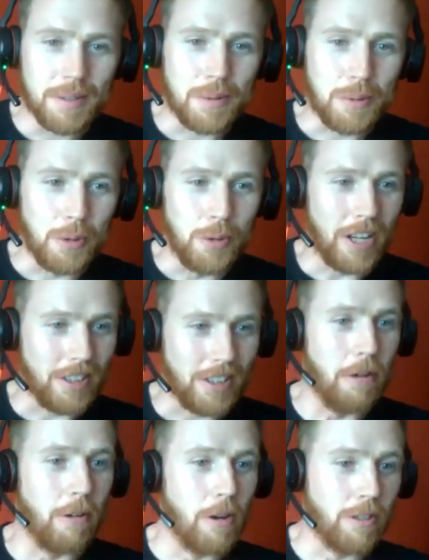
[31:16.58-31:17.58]
Do not
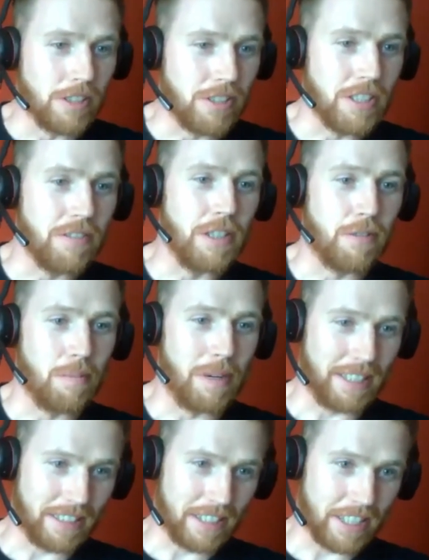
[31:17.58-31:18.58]
download your CV from
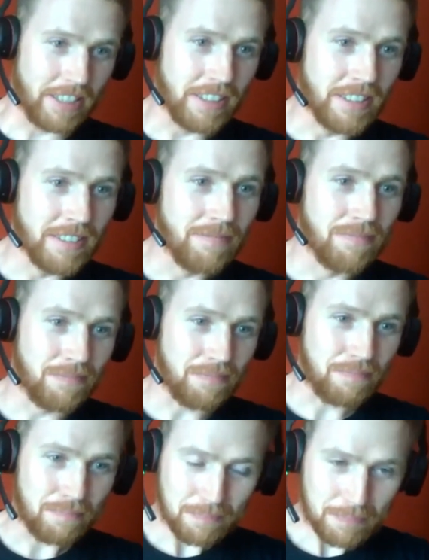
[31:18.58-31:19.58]
LinkedIn.
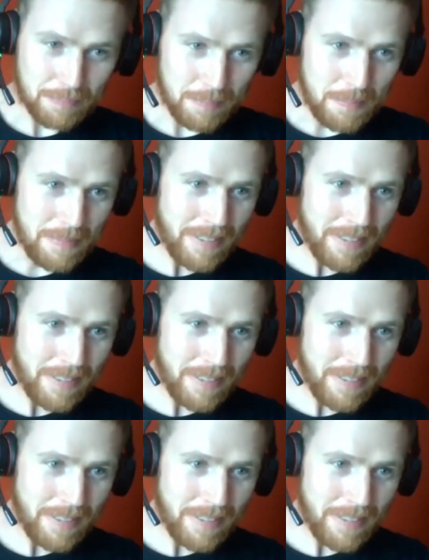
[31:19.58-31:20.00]
Uh-huh.